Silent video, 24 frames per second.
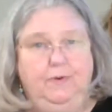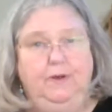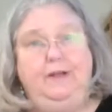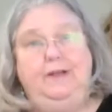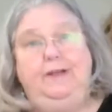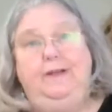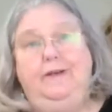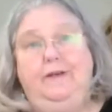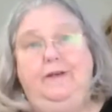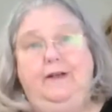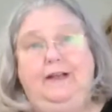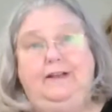what
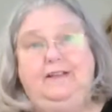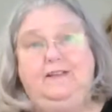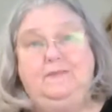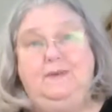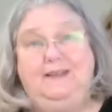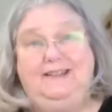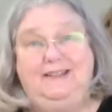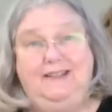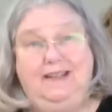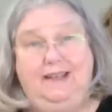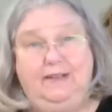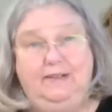your
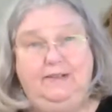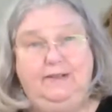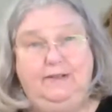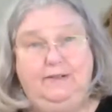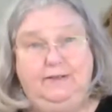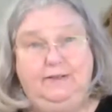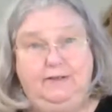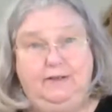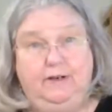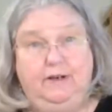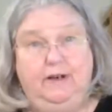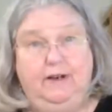
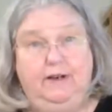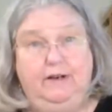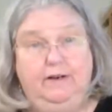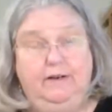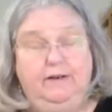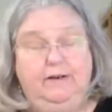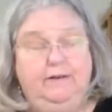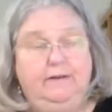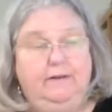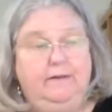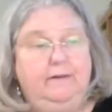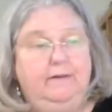expectations
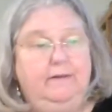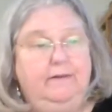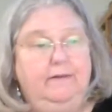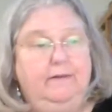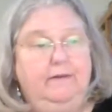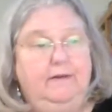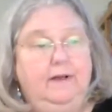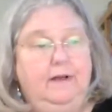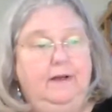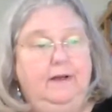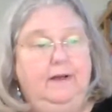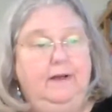are
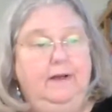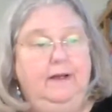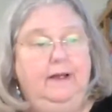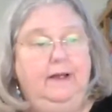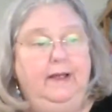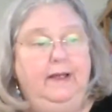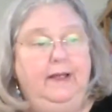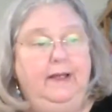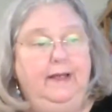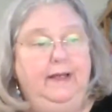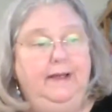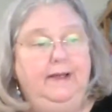
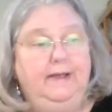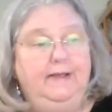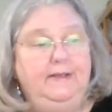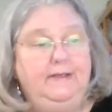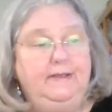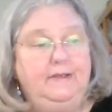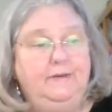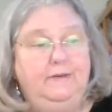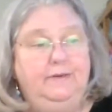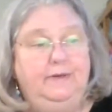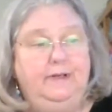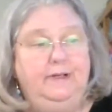
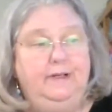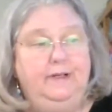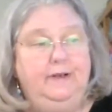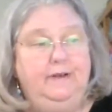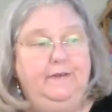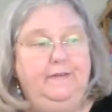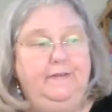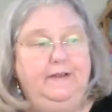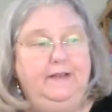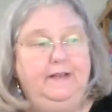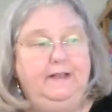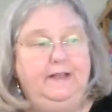is when
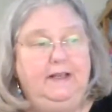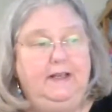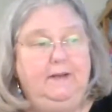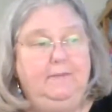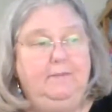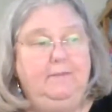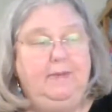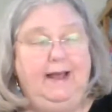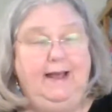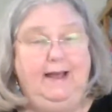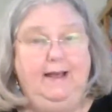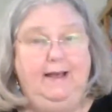you're
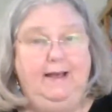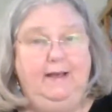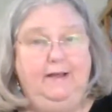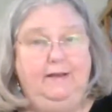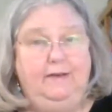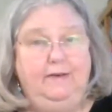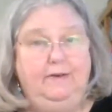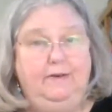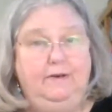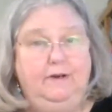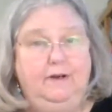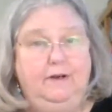feeling
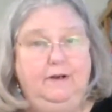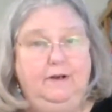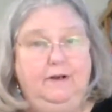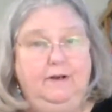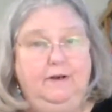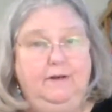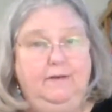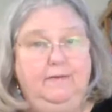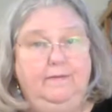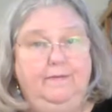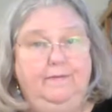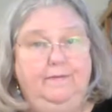bad
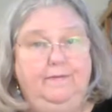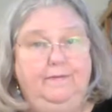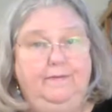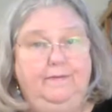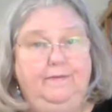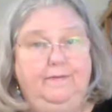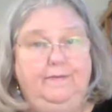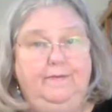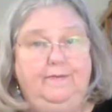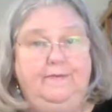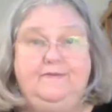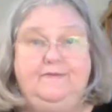or
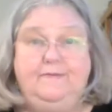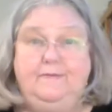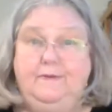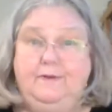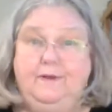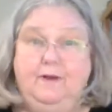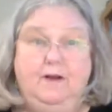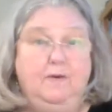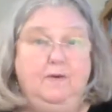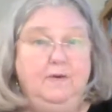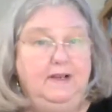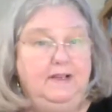
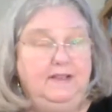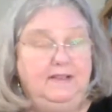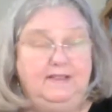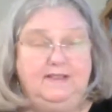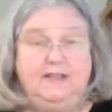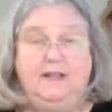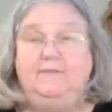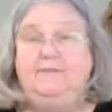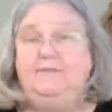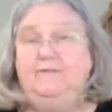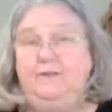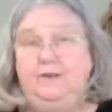always
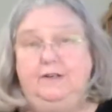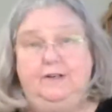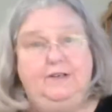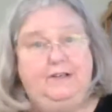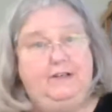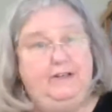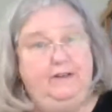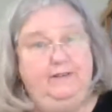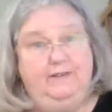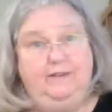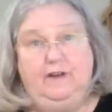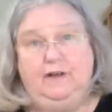some
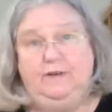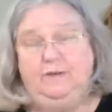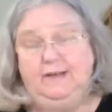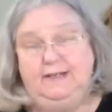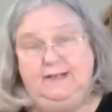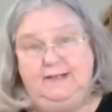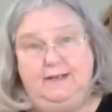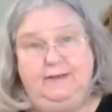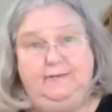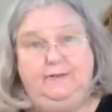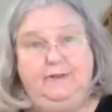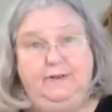version of
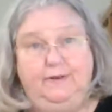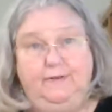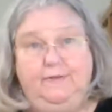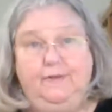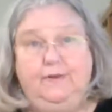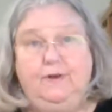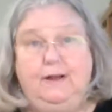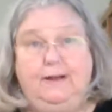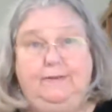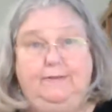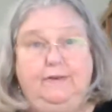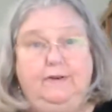always, never, and
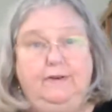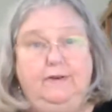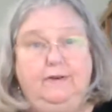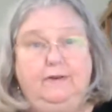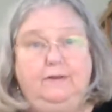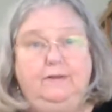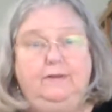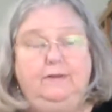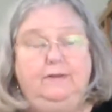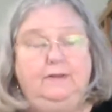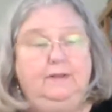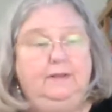forever,
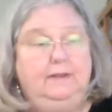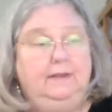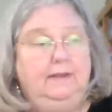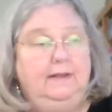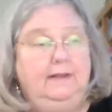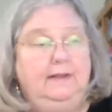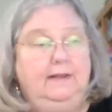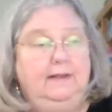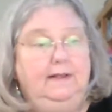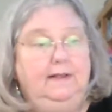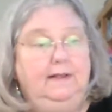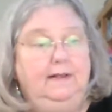
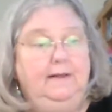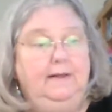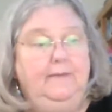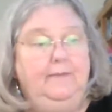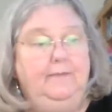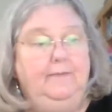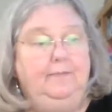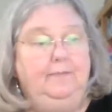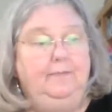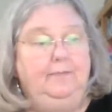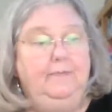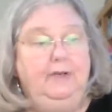
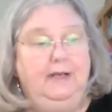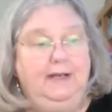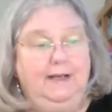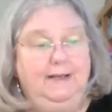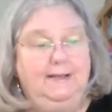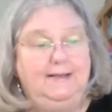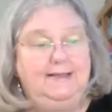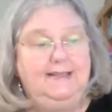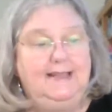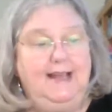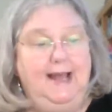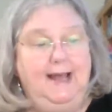
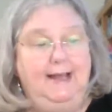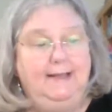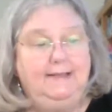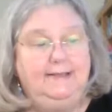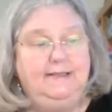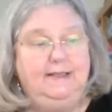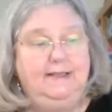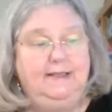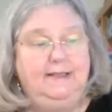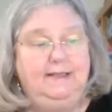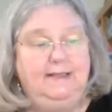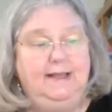because
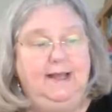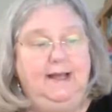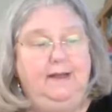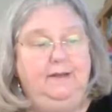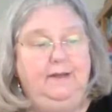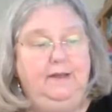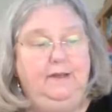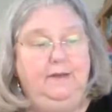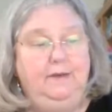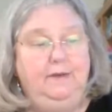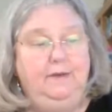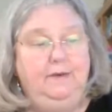that's going to tell
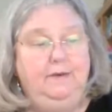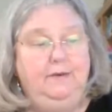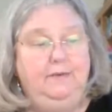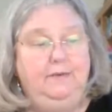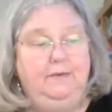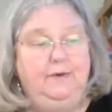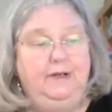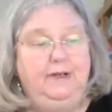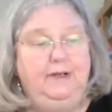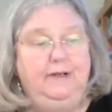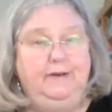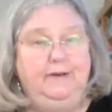you
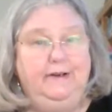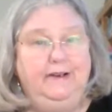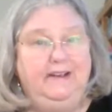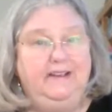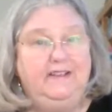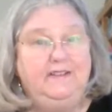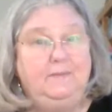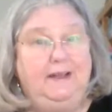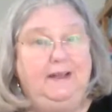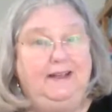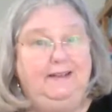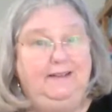what you're
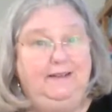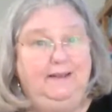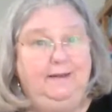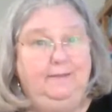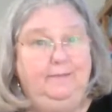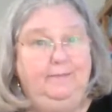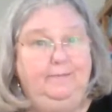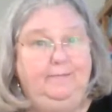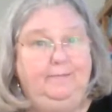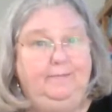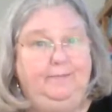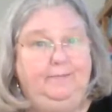expecting.
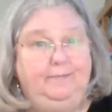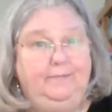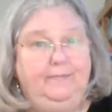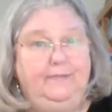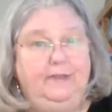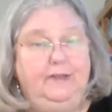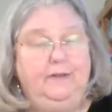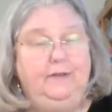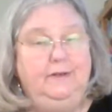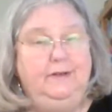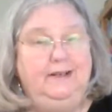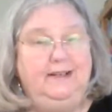
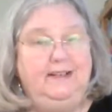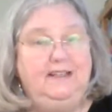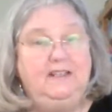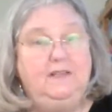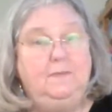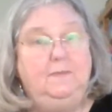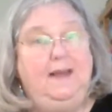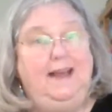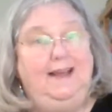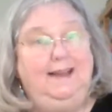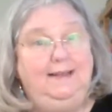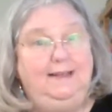You're
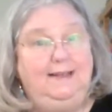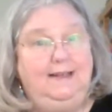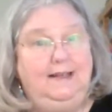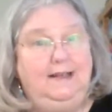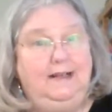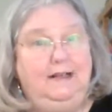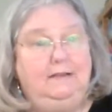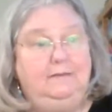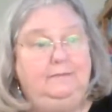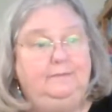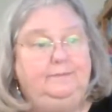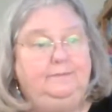
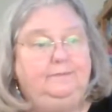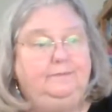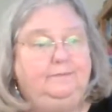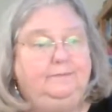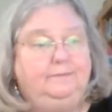expecting